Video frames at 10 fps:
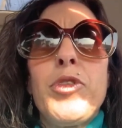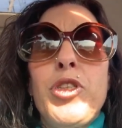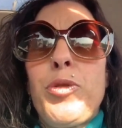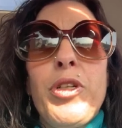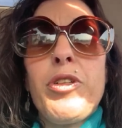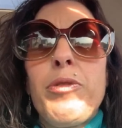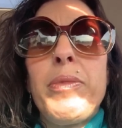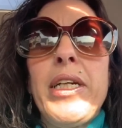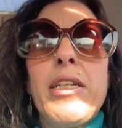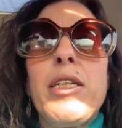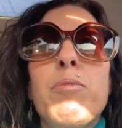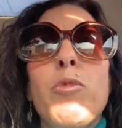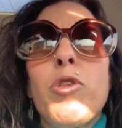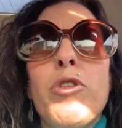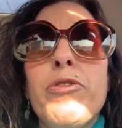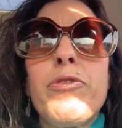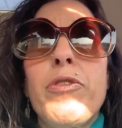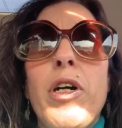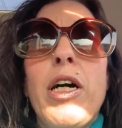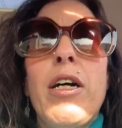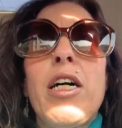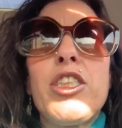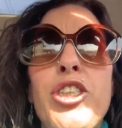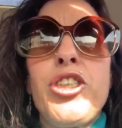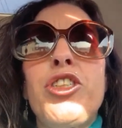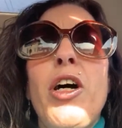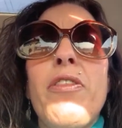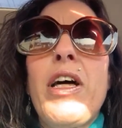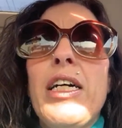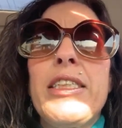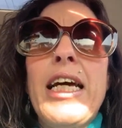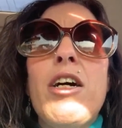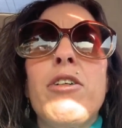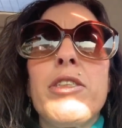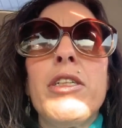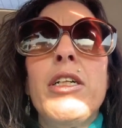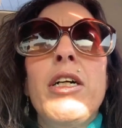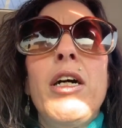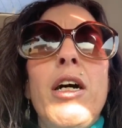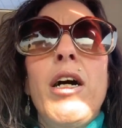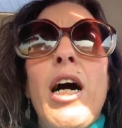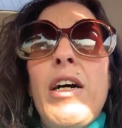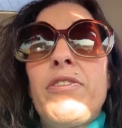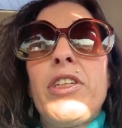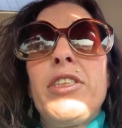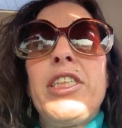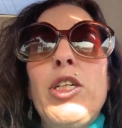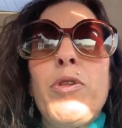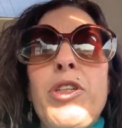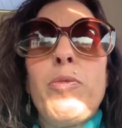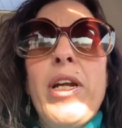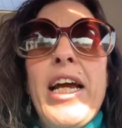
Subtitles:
trigger me anymore. I gotta shut that down. I have to deal with it when it